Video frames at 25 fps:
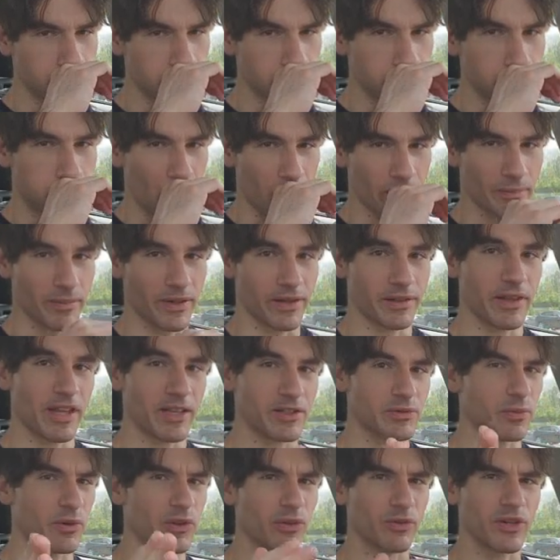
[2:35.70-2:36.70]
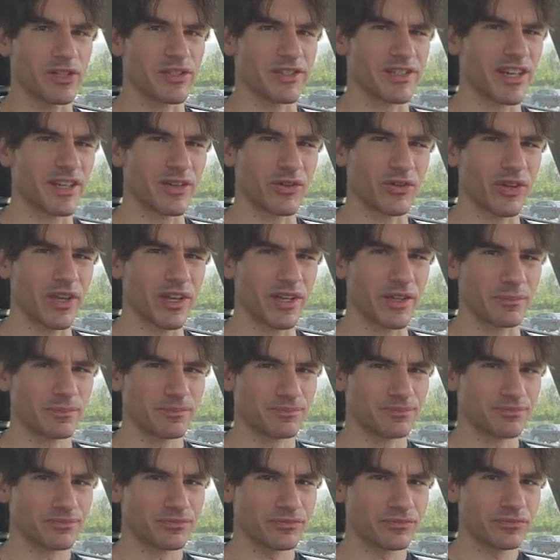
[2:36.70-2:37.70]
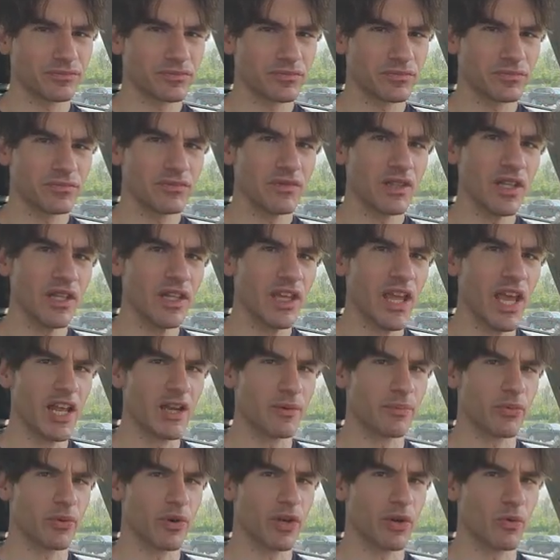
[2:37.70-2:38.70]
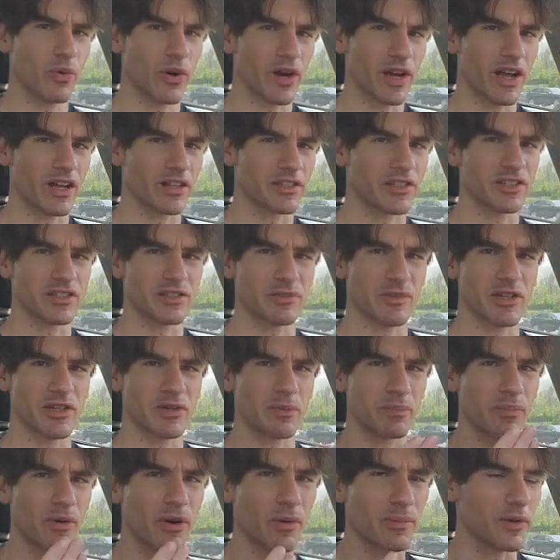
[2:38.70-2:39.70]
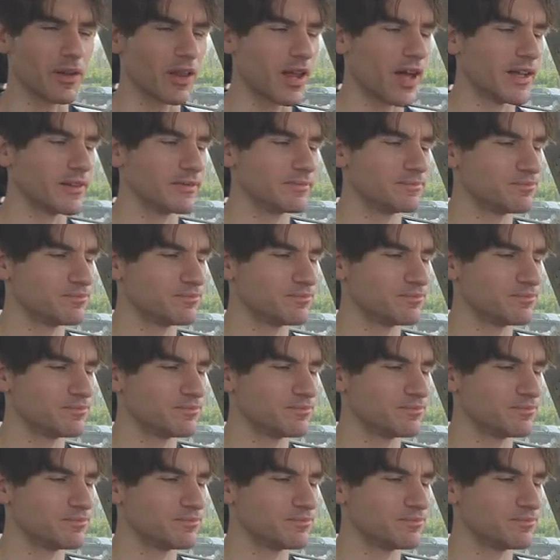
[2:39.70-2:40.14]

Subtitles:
Pardon me. That's one of the reasons I don't like canned pre-workouts, because it makes you burp a lot.